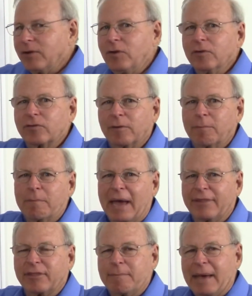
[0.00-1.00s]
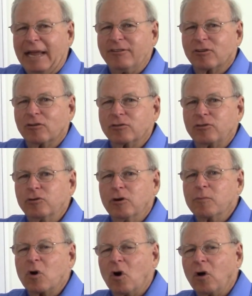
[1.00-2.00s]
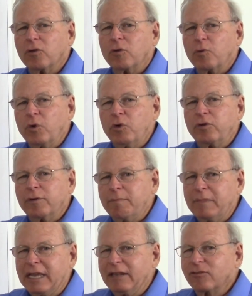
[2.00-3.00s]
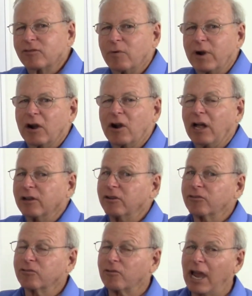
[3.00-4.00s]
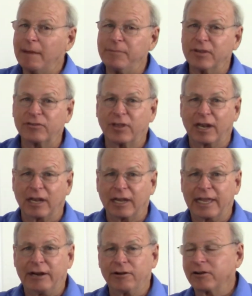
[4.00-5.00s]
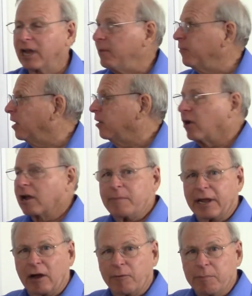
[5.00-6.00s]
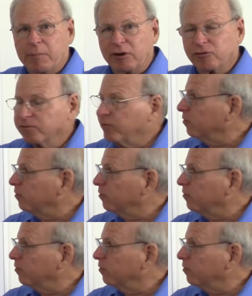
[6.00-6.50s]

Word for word: do some mathematical to them called root mean square. I'll describe this at a later time when I talk about how we measure